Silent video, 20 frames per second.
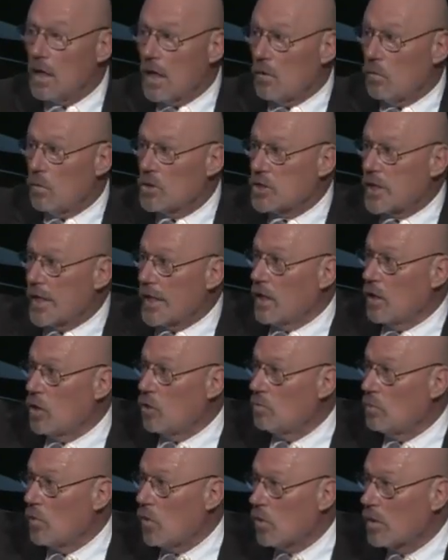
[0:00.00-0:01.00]
I wish I can
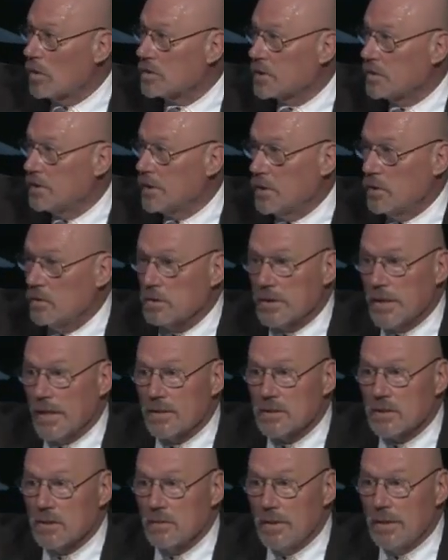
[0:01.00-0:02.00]
go more into the Old
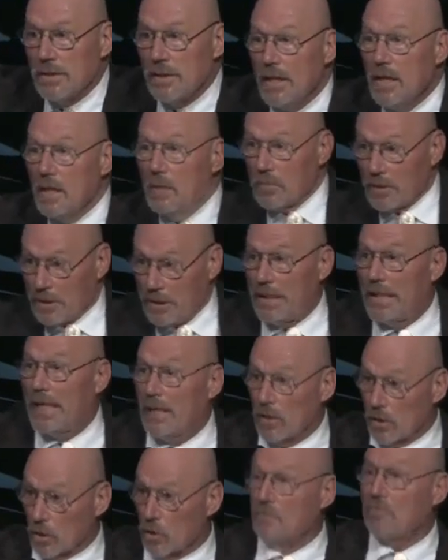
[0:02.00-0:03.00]
Testament, but you
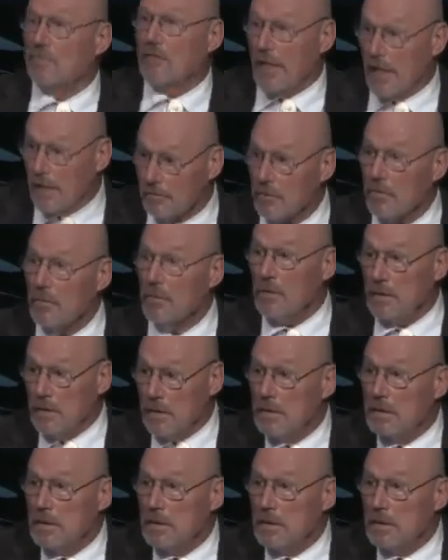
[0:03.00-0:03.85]
get a little flavor